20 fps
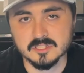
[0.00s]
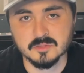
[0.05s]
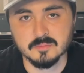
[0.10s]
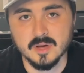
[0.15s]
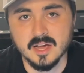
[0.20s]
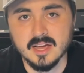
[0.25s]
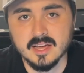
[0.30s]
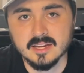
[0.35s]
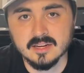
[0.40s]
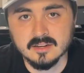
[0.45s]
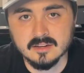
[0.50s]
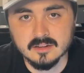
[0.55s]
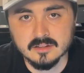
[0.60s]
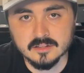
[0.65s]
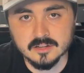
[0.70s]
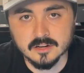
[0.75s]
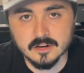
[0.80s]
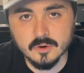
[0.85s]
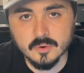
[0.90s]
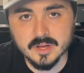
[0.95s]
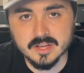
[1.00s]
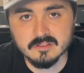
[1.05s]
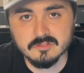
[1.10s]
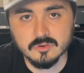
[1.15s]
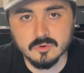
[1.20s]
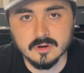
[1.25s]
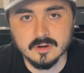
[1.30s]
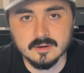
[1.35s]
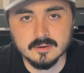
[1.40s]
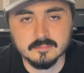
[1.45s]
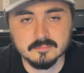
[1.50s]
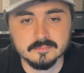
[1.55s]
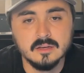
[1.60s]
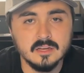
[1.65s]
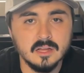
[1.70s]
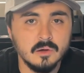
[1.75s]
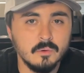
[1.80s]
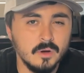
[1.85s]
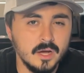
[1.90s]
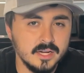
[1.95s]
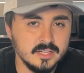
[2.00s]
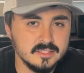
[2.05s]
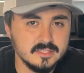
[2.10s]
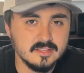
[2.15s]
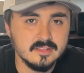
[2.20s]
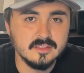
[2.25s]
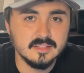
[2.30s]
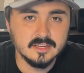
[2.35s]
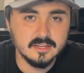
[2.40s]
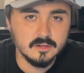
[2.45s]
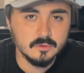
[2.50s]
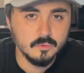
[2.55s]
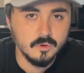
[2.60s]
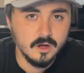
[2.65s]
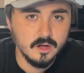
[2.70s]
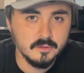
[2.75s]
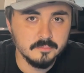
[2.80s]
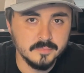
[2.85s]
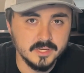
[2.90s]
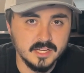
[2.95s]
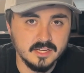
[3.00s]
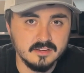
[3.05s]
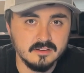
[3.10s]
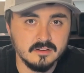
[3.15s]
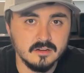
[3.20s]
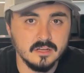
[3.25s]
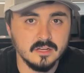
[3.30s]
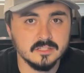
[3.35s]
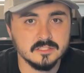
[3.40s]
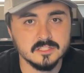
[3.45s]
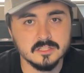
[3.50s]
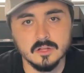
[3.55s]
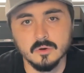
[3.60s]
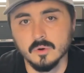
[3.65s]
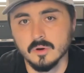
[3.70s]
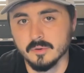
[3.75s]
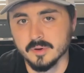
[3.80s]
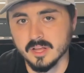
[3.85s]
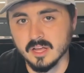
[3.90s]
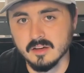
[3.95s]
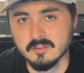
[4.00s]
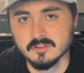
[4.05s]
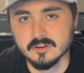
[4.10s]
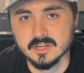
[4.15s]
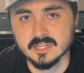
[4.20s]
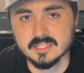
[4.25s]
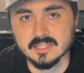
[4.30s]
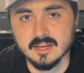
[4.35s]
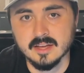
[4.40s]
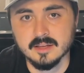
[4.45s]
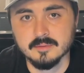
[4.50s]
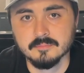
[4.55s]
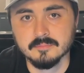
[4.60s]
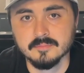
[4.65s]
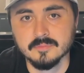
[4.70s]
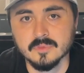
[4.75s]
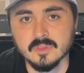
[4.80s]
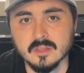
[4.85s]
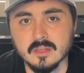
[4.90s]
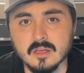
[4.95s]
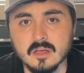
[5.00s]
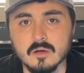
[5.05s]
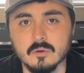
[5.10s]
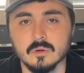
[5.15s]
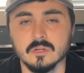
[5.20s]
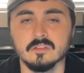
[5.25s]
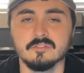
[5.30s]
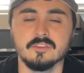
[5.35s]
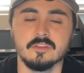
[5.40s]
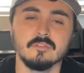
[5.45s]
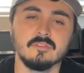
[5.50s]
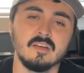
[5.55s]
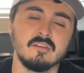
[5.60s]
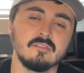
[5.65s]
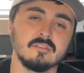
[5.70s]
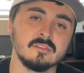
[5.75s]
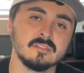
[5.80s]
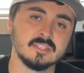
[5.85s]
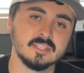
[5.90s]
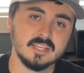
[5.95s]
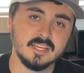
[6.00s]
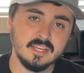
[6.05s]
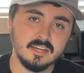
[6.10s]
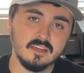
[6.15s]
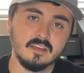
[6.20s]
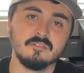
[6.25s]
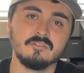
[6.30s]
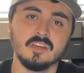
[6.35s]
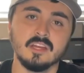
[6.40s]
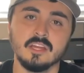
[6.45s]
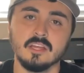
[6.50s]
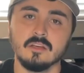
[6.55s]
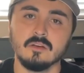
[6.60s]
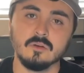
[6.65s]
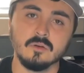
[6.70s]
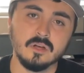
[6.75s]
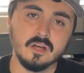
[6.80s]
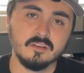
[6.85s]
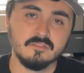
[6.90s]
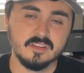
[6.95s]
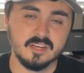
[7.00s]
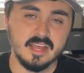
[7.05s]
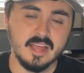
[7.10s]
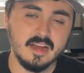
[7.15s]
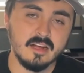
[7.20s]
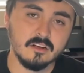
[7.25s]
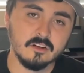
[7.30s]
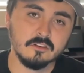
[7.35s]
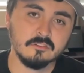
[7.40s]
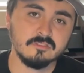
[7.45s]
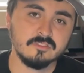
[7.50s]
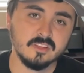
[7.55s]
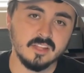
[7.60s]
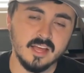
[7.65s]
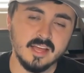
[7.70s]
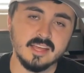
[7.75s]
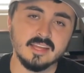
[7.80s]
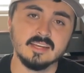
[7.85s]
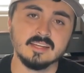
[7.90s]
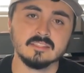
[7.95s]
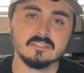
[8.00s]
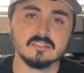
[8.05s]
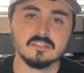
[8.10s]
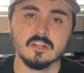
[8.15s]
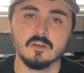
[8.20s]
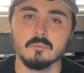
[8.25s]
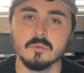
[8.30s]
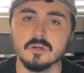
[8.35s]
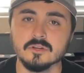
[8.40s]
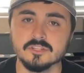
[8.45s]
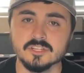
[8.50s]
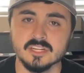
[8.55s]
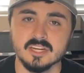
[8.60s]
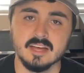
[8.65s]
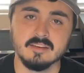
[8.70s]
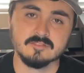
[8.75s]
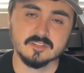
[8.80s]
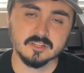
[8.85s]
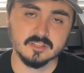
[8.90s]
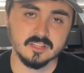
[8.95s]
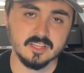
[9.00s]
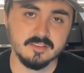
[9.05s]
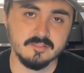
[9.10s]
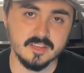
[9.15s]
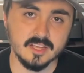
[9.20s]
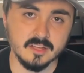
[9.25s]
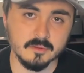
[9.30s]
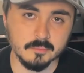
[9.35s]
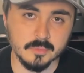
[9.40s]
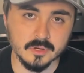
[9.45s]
spine you're going for. Now, why does a thicker wall mean a slower recovery time? Well, if you've ever seen a video of an arrow flying in slow motion after leaving a